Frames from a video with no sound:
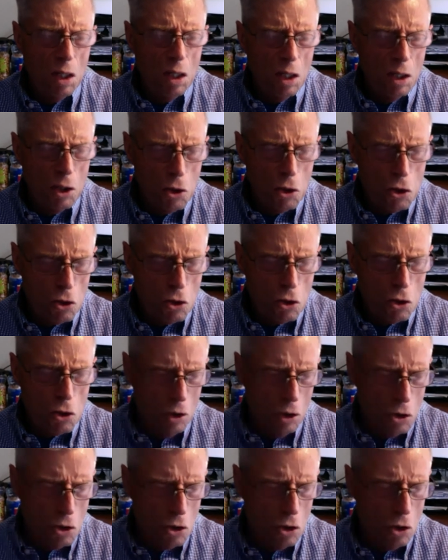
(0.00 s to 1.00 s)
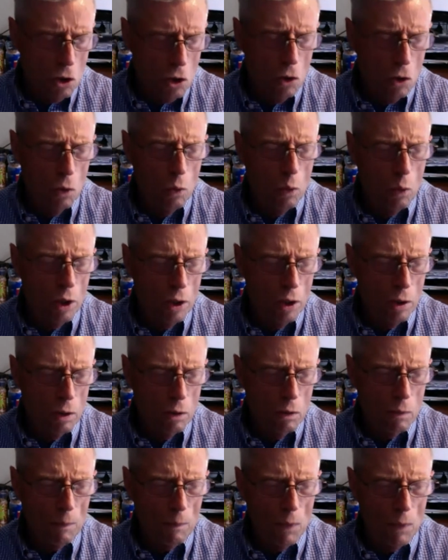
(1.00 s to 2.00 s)
in a show
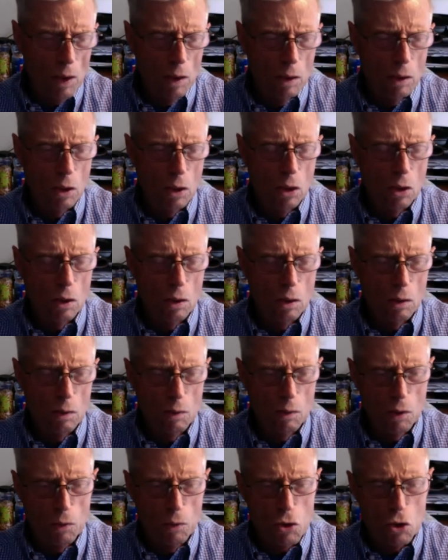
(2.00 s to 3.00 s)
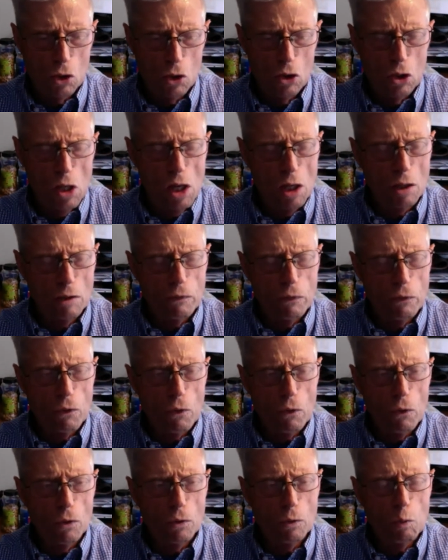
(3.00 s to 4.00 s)
where there was a lot of
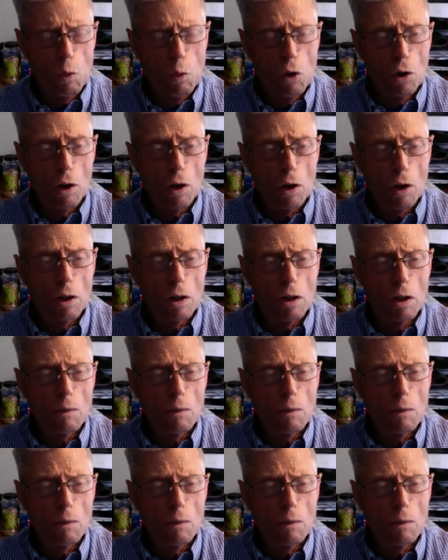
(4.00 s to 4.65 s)
good work,